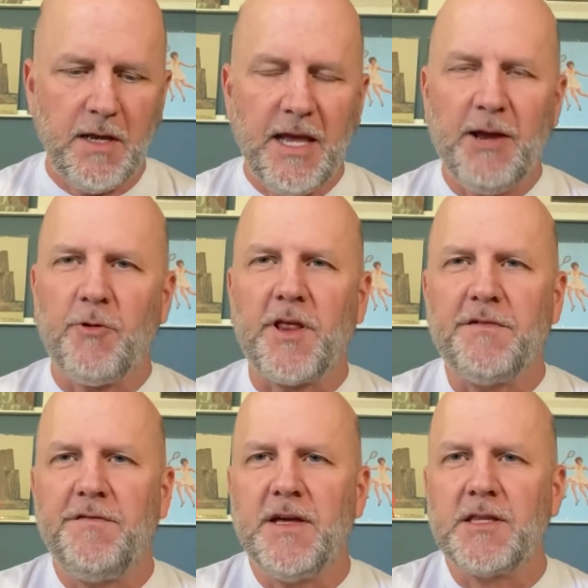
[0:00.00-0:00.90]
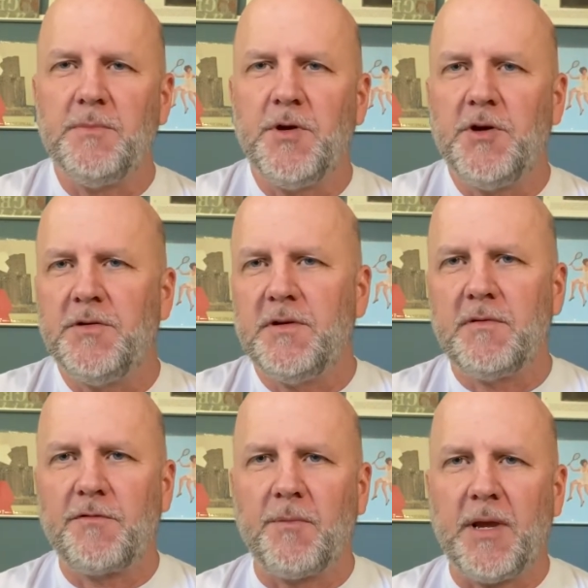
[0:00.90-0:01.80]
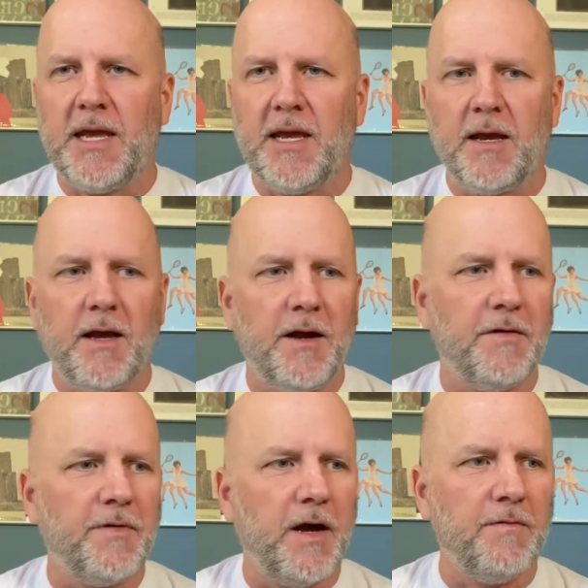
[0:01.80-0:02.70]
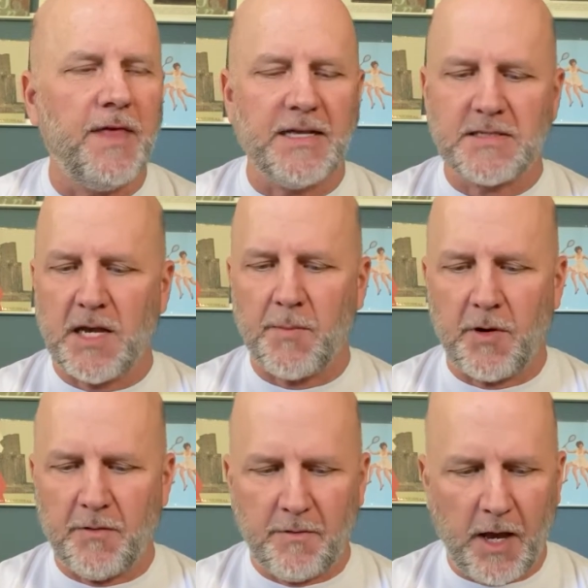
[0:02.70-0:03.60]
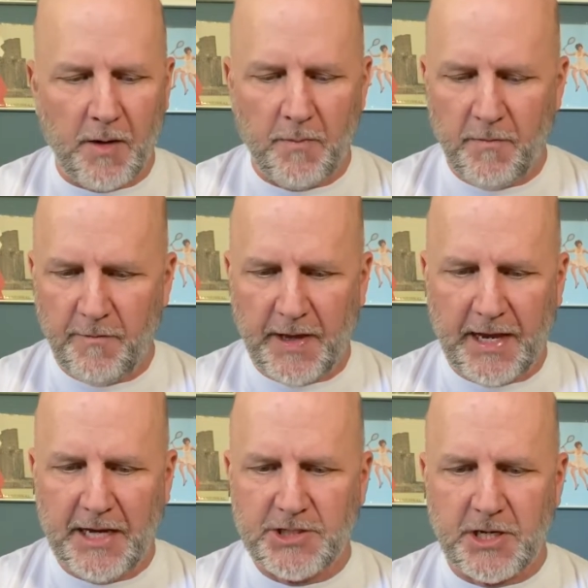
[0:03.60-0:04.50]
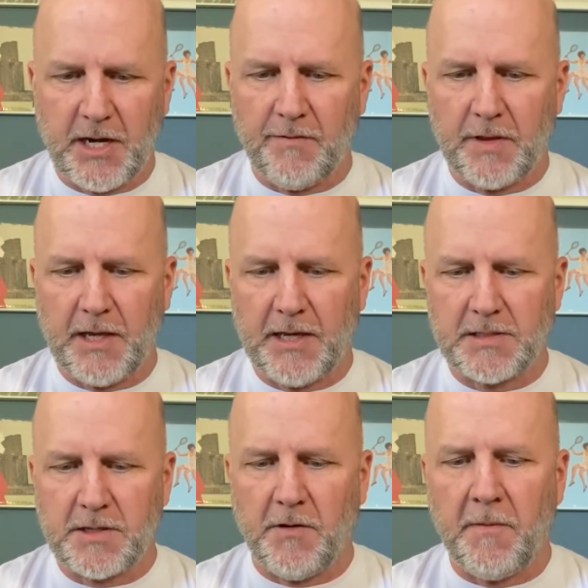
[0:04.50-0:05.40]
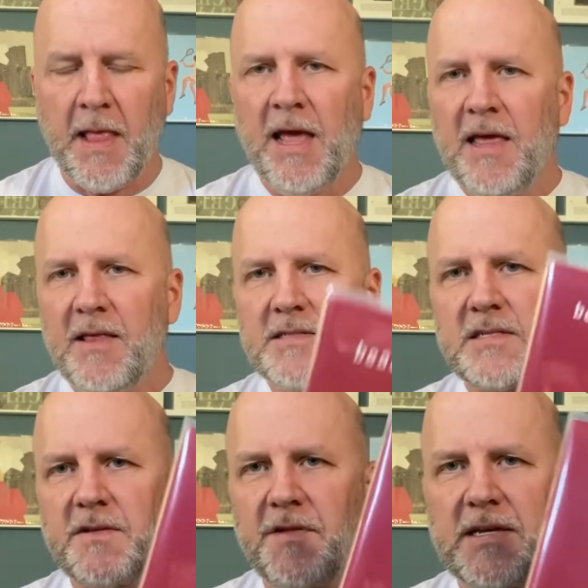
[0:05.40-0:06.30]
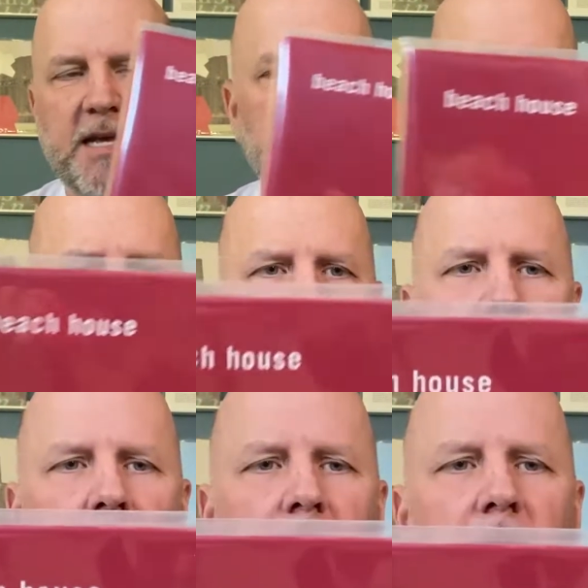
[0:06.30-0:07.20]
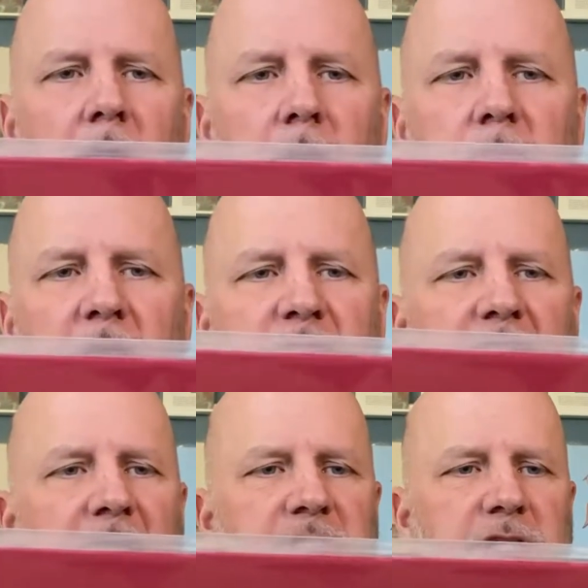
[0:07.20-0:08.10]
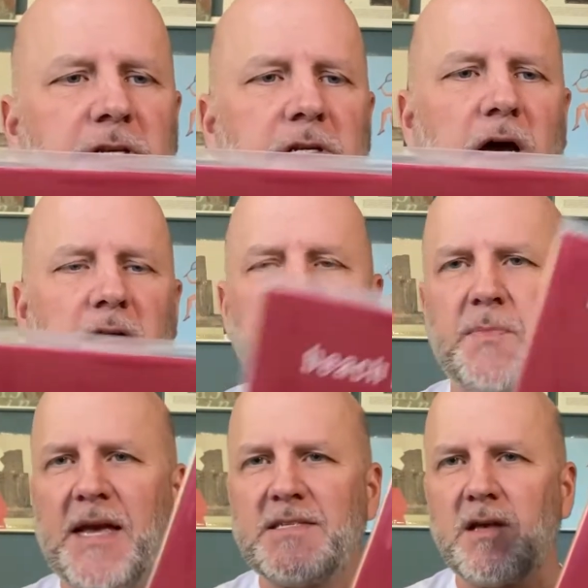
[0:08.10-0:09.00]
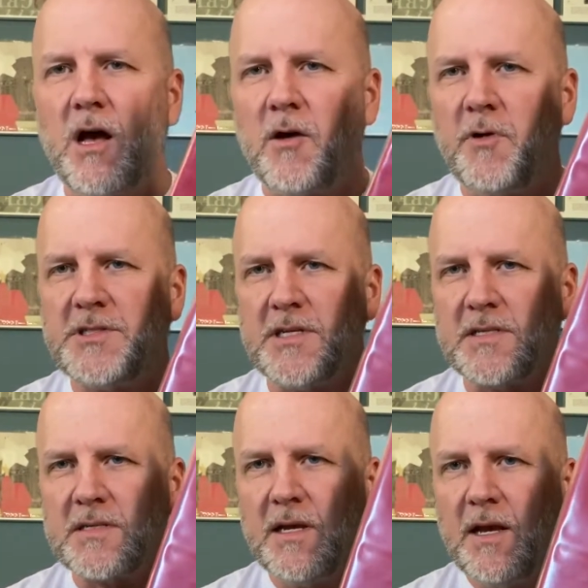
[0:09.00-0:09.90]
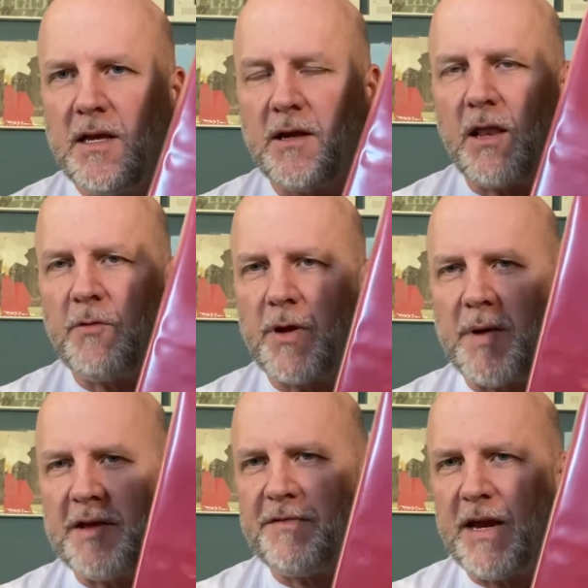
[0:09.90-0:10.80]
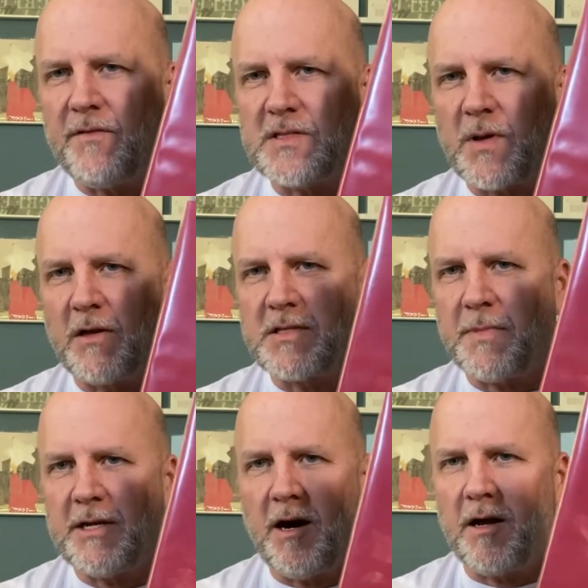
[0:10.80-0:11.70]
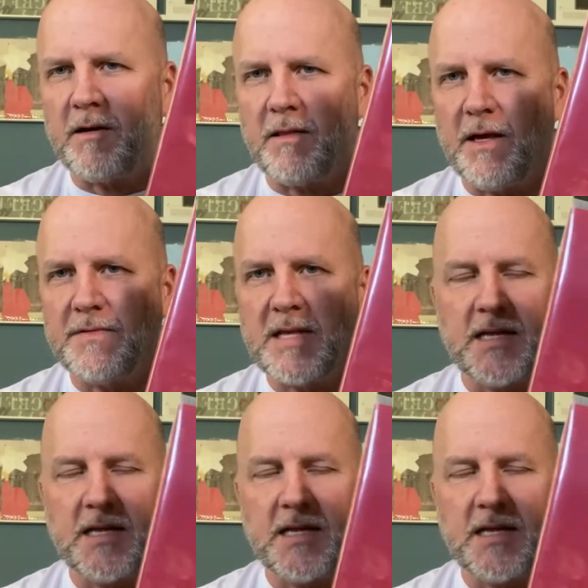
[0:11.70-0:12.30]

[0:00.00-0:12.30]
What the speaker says: it really fit the mood for me of that summer vacation and everything. So this is a fantastic album. Levitation, Space Song, which is not only one of my favorites, but also my daughter loves that